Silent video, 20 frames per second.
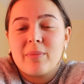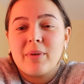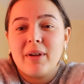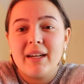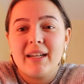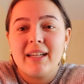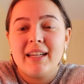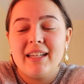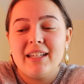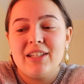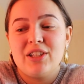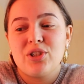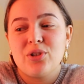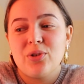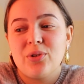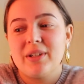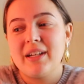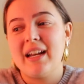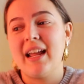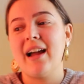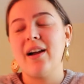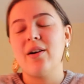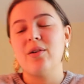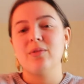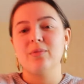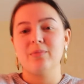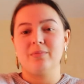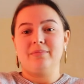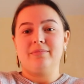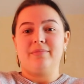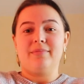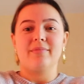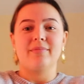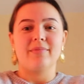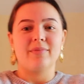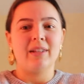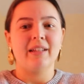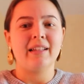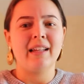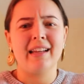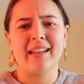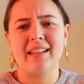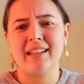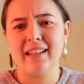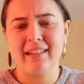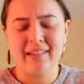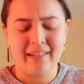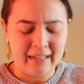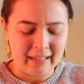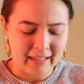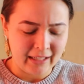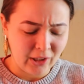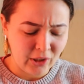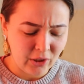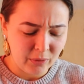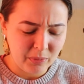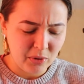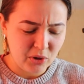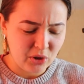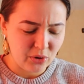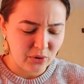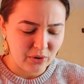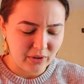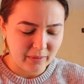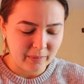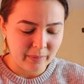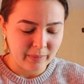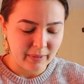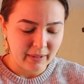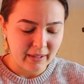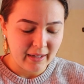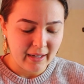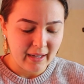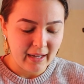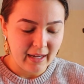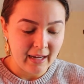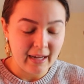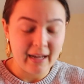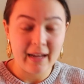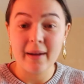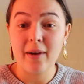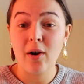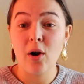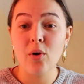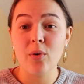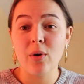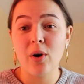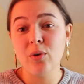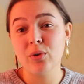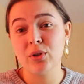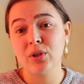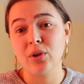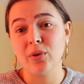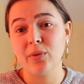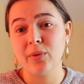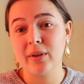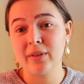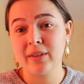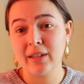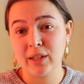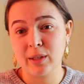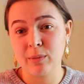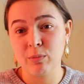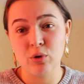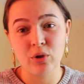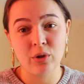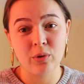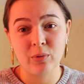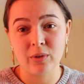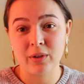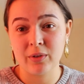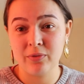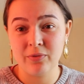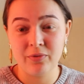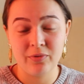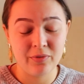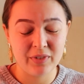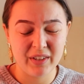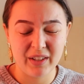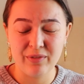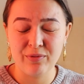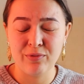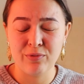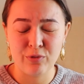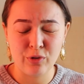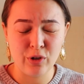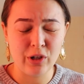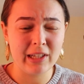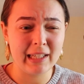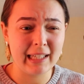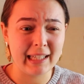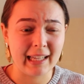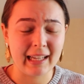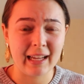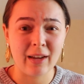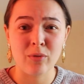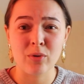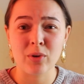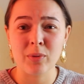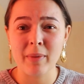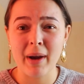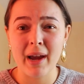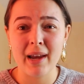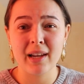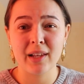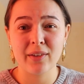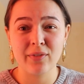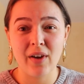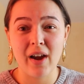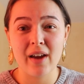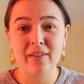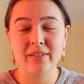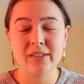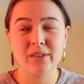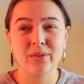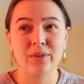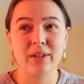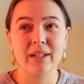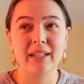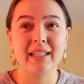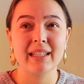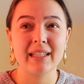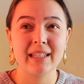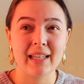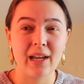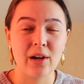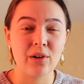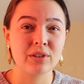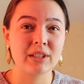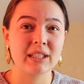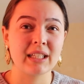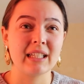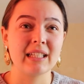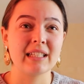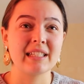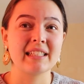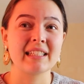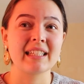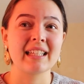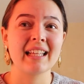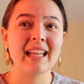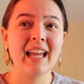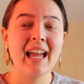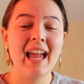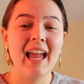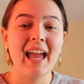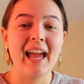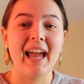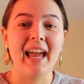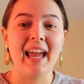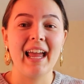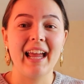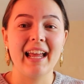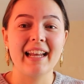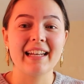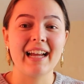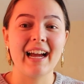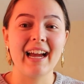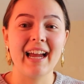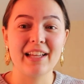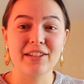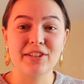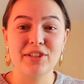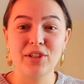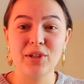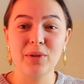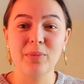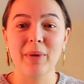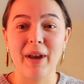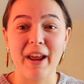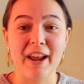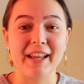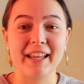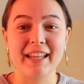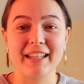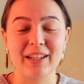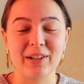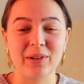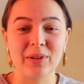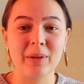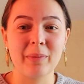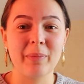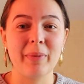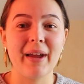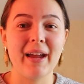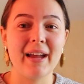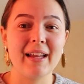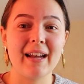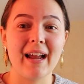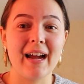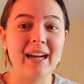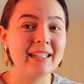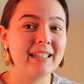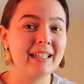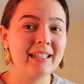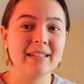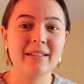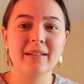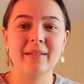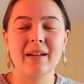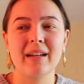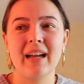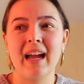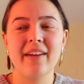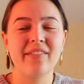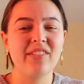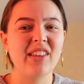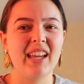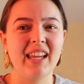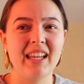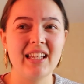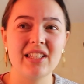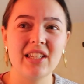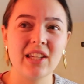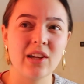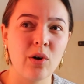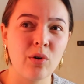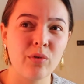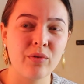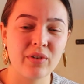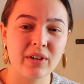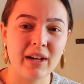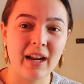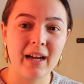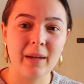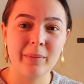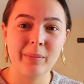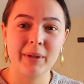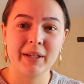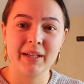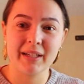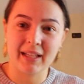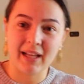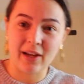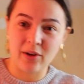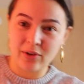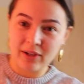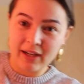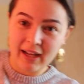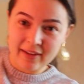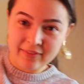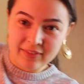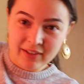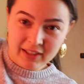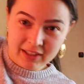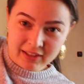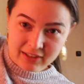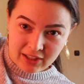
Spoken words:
I'm gonna cut it short now. Like it could be short, but also this morning was freezing. It was -5 degrees Celsius, and I had 2 blankets on the bed. I didn't have the heating overnight because I only have the